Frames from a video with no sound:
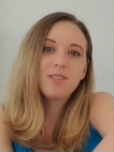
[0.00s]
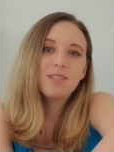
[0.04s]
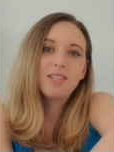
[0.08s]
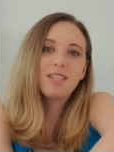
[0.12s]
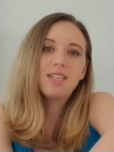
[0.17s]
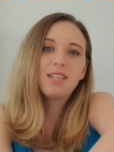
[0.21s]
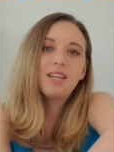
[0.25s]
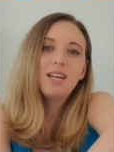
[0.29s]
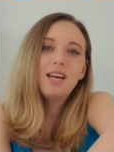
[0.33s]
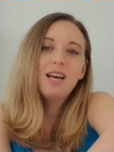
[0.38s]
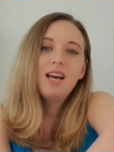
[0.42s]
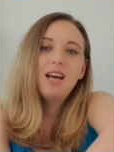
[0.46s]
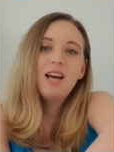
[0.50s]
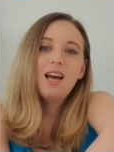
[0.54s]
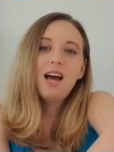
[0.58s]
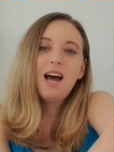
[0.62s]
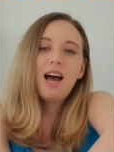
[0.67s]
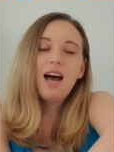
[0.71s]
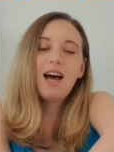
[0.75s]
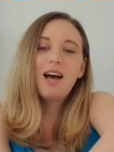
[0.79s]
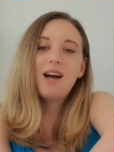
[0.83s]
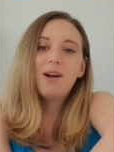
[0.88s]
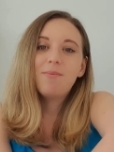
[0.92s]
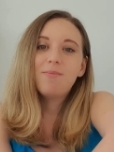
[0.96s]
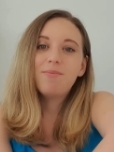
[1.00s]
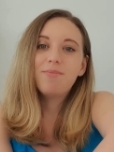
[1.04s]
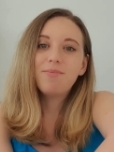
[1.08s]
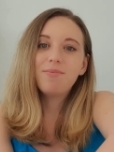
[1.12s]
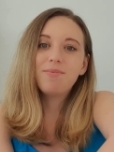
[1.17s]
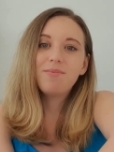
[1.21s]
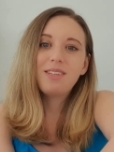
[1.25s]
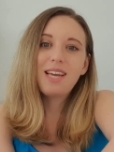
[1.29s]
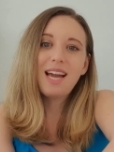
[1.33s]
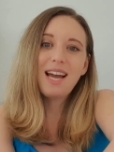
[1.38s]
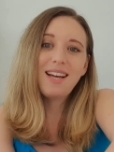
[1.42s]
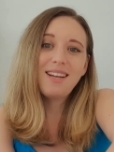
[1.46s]
And
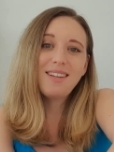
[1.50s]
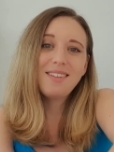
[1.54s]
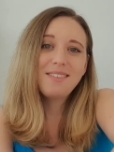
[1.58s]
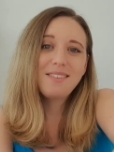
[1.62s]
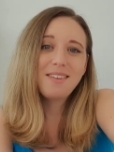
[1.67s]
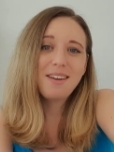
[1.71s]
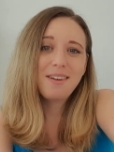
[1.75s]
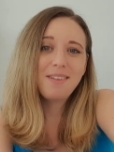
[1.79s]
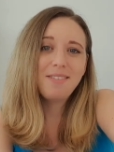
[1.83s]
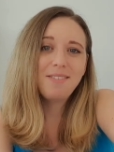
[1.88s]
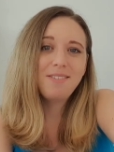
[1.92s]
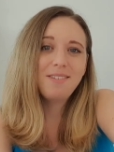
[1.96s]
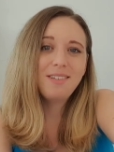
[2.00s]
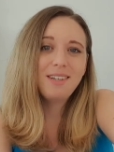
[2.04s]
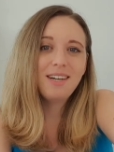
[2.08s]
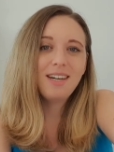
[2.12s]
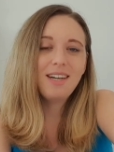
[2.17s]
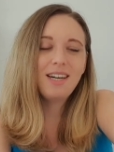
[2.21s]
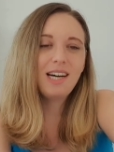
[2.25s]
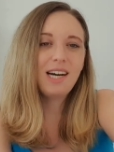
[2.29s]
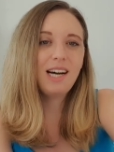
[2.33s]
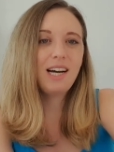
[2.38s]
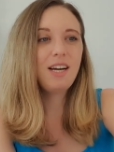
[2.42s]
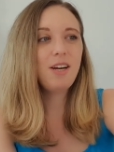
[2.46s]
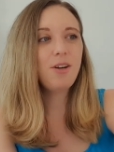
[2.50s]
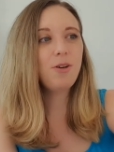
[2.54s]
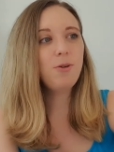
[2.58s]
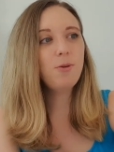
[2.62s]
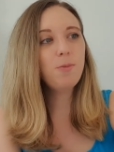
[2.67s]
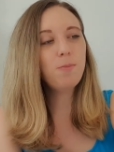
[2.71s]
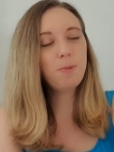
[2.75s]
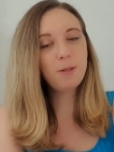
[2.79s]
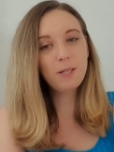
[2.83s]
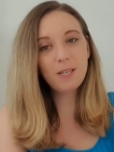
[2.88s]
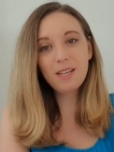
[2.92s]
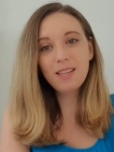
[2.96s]
yeah, so I
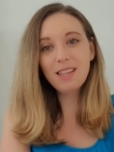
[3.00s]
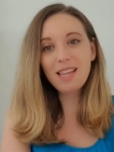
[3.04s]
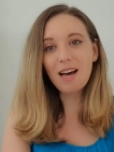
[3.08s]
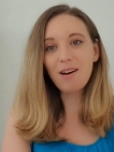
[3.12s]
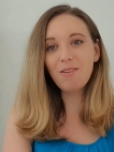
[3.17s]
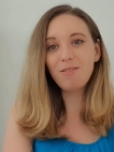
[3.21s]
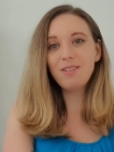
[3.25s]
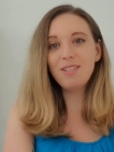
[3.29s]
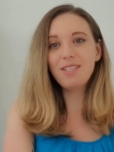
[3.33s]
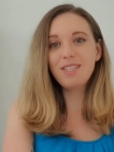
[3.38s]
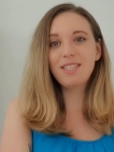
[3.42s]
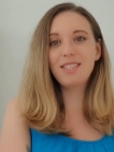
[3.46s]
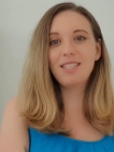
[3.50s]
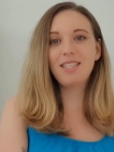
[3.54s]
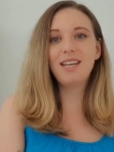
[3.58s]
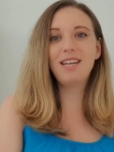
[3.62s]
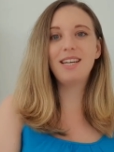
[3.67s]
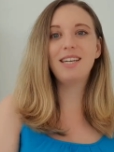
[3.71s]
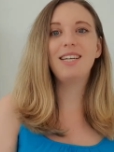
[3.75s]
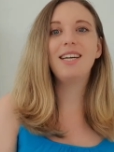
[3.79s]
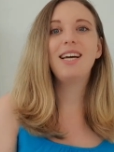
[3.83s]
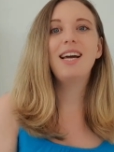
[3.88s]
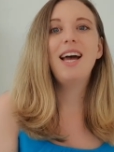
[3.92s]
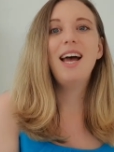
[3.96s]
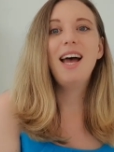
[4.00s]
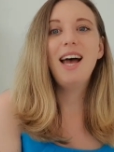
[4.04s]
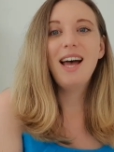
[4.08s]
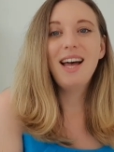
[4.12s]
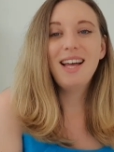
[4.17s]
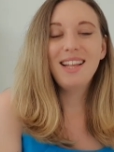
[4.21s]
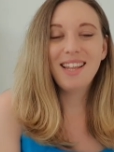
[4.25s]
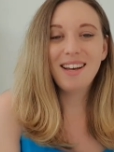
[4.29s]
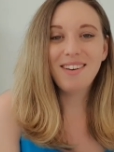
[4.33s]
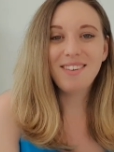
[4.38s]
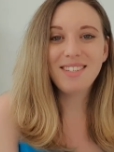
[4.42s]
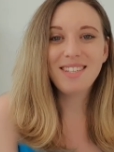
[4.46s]
hope that was
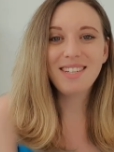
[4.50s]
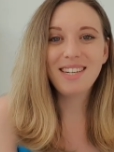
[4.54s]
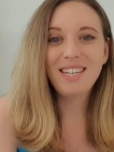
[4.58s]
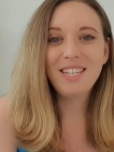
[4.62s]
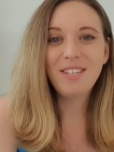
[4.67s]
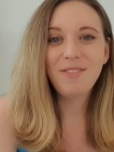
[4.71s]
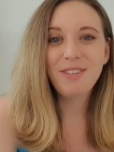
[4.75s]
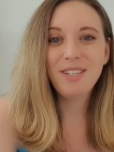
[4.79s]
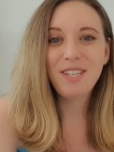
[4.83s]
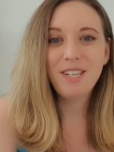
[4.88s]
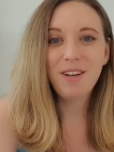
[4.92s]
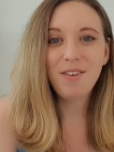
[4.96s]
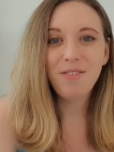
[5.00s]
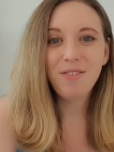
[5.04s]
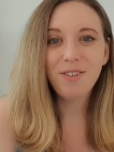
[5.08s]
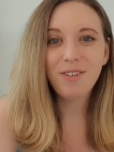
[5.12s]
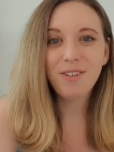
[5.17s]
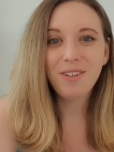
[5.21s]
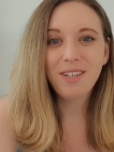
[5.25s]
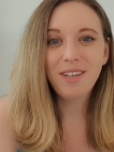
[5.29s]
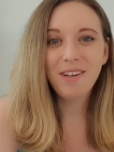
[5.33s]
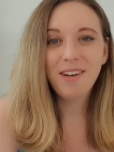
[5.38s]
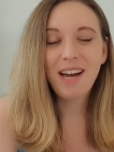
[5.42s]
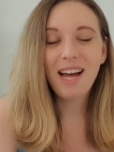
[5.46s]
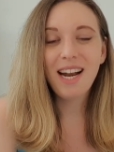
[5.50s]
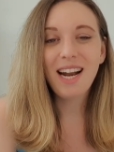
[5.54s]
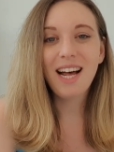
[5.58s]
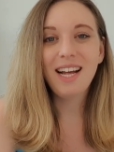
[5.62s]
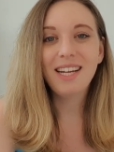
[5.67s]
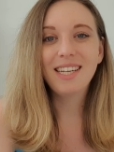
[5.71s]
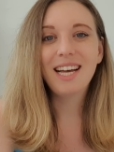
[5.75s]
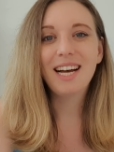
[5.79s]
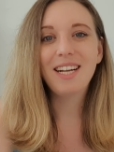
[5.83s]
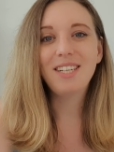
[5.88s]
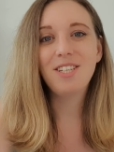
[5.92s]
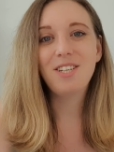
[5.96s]
a nice video for you, and I'll
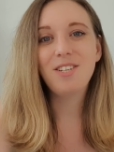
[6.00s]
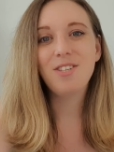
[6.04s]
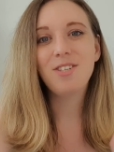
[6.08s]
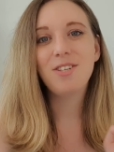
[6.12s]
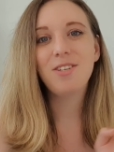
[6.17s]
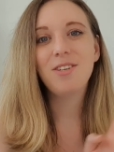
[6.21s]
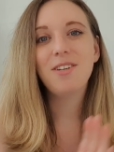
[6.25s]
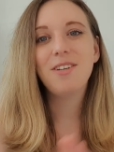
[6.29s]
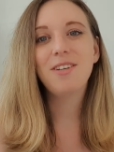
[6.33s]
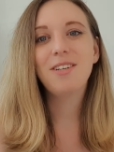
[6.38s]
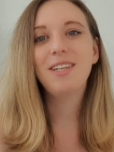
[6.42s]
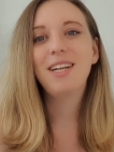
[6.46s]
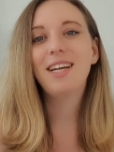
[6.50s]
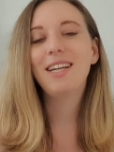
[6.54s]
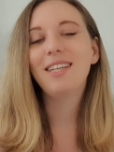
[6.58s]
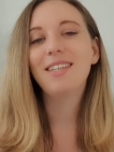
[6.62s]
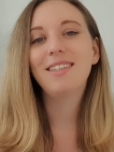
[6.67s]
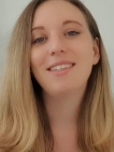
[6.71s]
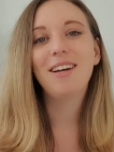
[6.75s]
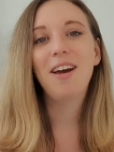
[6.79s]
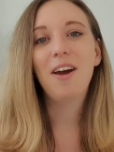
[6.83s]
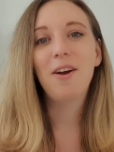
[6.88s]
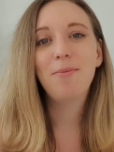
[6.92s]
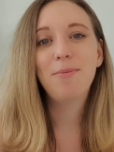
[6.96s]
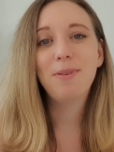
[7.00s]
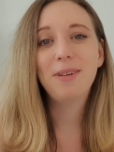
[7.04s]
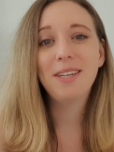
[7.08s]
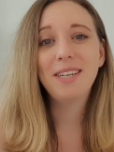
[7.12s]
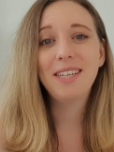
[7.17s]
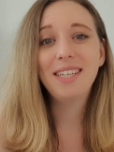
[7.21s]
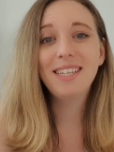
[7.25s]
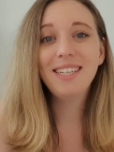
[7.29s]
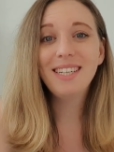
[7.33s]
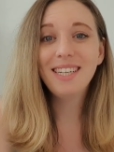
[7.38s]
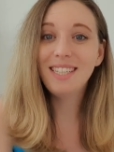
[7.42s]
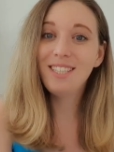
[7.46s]
catch you soon, and hope
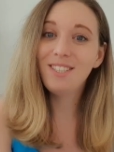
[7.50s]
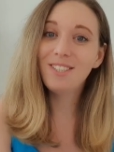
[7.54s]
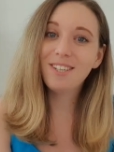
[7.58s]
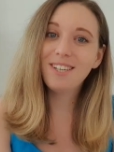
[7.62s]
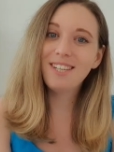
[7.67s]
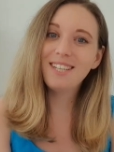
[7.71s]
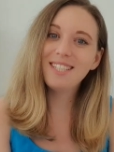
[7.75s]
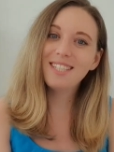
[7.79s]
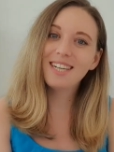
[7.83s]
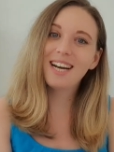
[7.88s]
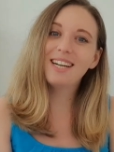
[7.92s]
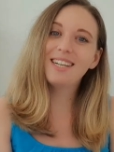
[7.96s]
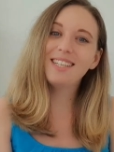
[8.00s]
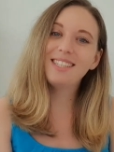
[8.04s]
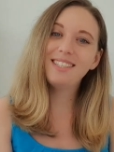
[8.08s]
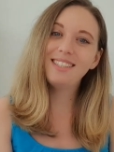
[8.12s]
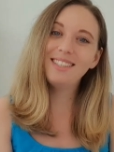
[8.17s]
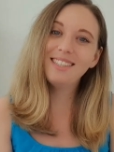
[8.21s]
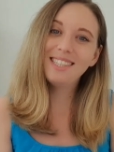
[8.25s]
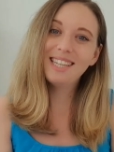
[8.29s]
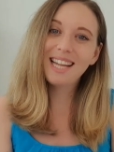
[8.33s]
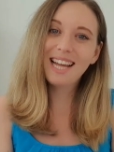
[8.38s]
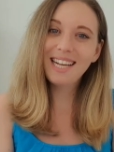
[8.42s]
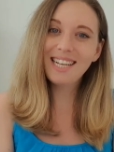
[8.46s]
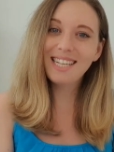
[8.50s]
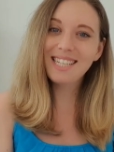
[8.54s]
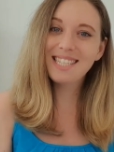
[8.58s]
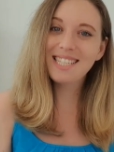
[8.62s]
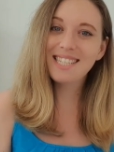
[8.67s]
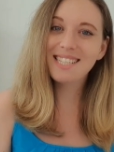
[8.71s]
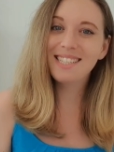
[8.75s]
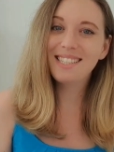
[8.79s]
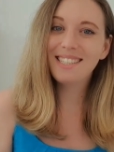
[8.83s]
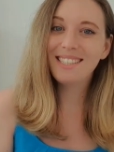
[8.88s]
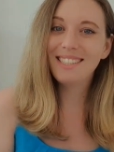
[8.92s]
you enjoy the channel. Thanks.